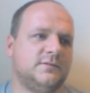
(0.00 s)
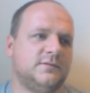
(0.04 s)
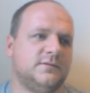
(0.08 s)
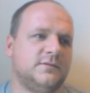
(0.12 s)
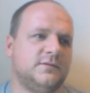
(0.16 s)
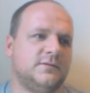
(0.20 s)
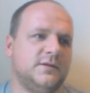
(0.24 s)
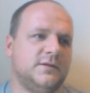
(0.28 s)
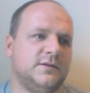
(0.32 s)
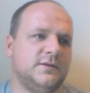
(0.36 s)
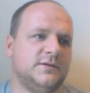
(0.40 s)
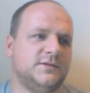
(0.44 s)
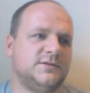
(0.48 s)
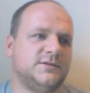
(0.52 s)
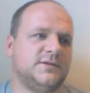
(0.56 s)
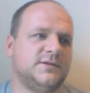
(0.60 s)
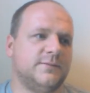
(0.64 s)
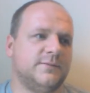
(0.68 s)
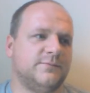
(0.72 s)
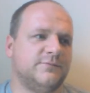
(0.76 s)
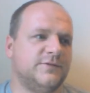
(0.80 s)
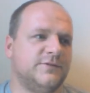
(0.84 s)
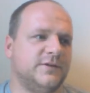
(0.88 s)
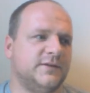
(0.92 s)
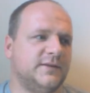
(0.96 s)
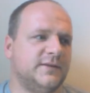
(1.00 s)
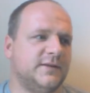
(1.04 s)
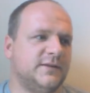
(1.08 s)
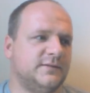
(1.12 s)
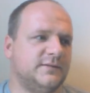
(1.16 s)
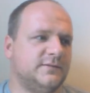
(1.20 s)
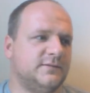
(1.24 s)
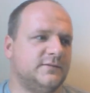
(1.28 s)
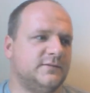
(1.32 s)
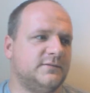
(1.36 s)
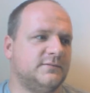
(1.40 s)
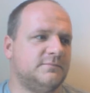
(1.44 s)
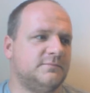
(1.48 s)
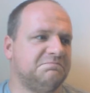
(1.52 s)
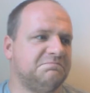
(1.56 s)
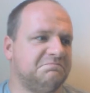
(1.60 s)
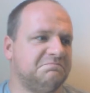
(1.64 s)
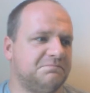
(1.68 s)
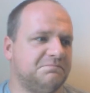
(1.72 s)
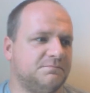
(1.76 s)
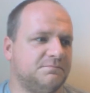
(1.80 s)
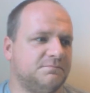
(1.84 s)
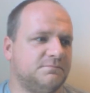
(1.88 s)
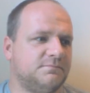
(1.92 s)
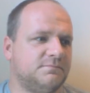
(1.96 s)
is something that
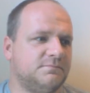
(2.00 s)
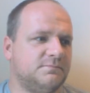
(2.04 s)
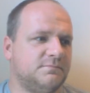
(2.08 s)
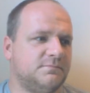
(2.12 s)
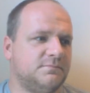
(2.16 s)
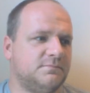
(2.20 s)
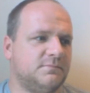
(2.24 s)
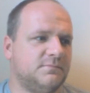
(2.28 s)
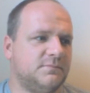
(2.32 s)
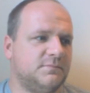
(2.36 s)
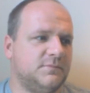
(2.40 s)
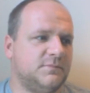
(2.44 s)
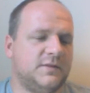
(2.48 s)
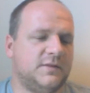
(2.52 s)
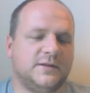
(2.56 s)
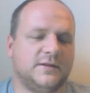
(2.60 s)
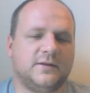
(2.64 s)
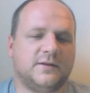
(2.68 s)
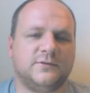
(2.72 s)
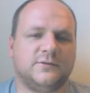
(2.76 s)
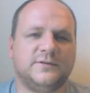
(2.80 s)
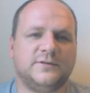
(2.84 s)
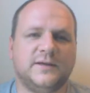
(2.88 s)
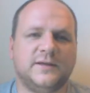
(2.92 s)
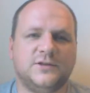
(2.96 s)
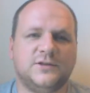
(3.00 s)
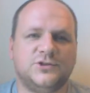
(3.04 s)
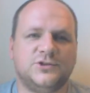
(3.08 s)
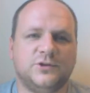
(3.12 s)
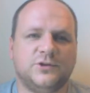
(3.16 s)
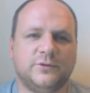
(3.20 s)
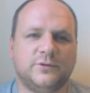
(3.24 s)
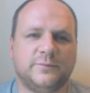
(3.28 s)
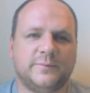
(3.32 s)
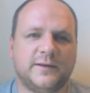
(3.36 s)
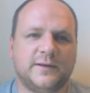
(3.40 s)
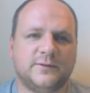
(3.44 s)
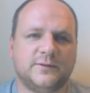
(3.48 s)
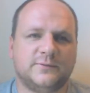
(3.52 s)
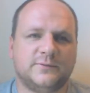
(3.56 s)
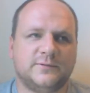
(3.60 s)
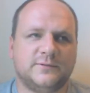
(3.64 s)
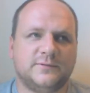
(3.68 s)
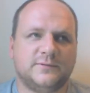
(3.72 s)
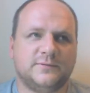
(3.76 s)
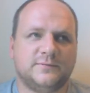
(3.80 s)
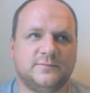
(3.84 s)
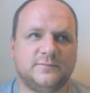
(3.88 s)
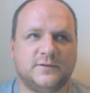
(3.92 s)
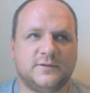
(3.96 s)
they don't teach you about,
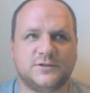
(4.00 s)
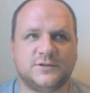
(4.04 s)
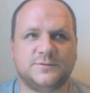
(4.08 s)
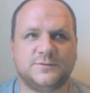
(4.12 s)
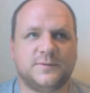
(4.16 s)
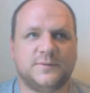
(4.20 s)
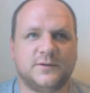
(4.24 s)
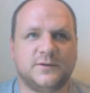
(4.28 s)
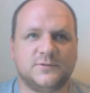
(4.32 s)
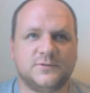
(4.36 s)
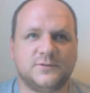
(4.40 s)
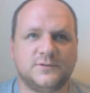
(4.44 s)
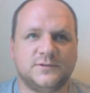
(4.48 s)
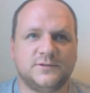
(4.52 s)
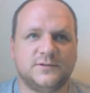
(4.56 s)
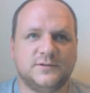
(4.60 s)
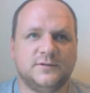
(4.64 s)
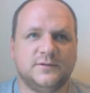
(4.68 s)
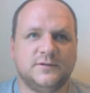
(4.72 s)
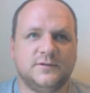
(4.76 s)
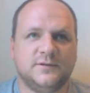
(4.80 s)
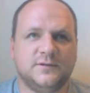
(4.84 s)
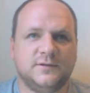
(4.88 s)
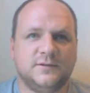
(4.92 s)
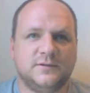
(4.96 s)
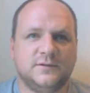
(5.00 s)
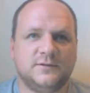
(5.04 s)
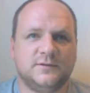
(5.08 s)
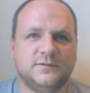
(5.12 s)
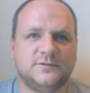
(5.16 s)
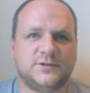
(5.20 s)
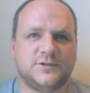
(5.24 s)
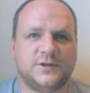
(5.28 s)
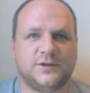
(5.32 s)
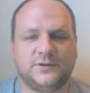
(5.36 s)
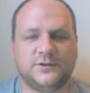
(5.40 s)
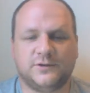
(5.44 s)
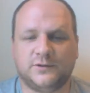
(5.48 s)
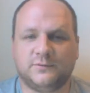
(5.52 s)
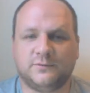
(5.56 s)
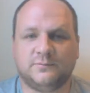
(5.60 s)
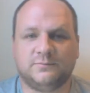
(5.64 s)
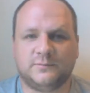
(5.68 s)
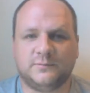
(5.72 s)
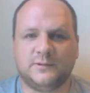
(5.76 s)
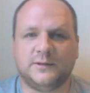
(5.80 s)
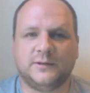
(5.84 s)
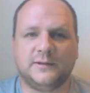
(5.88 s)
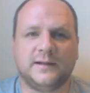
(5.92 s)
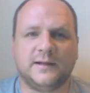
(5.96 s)
I suppose. So you
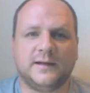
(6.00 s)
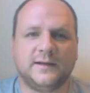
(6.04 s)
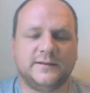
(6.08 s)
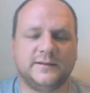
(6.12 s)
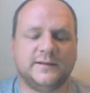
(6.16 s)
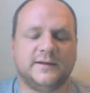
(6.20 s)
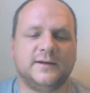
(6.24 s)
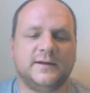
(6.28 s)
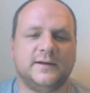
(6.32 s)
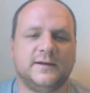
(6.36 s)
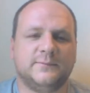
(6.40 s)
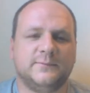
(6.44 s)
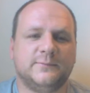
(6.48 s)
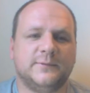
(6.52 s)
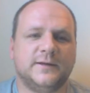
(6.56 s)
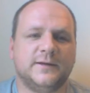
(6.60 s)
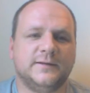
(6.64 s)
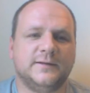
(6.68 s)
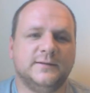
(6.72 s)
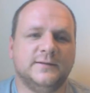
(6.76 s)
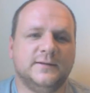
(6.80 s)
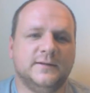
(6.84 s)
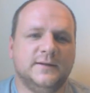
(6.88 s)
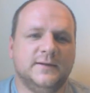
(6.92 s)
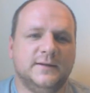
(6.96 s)
learn the hard way.